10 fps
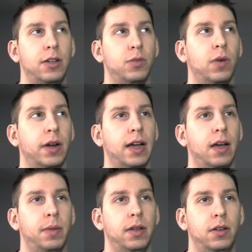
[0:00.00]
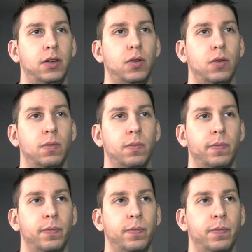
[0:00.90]
what happened,
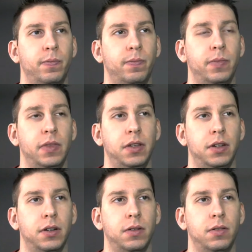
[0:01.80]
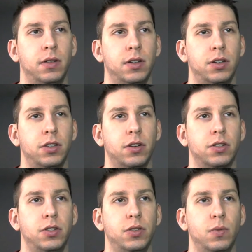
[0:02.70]
you know, start
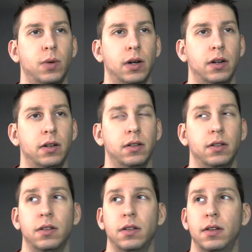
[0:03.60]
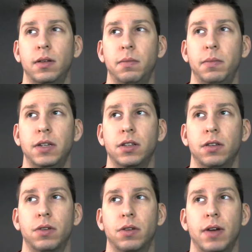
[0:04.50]
to basically
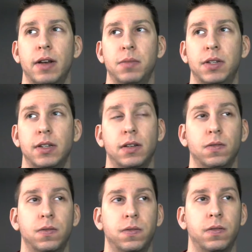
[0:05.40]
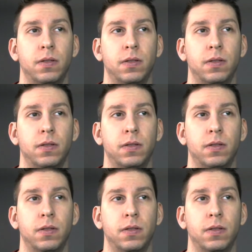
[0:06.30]
regret himself.